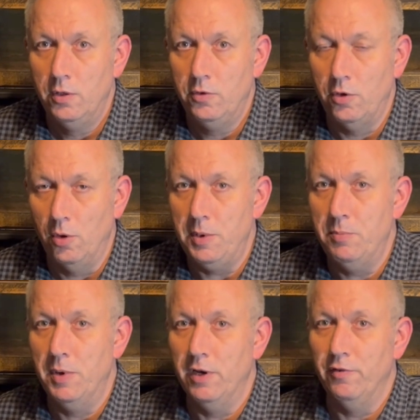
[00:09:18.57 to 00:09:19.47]
to not be
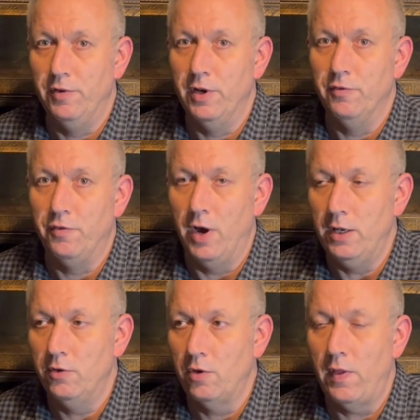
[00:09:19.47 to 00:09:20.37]

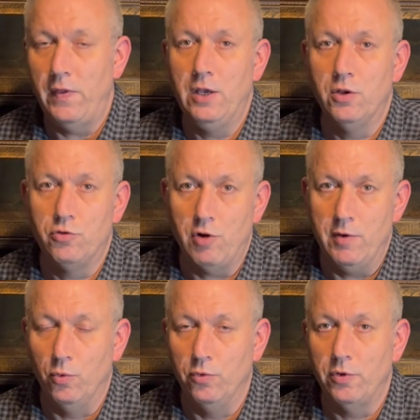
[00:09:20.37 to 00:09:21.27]
vilified, so that they could travel,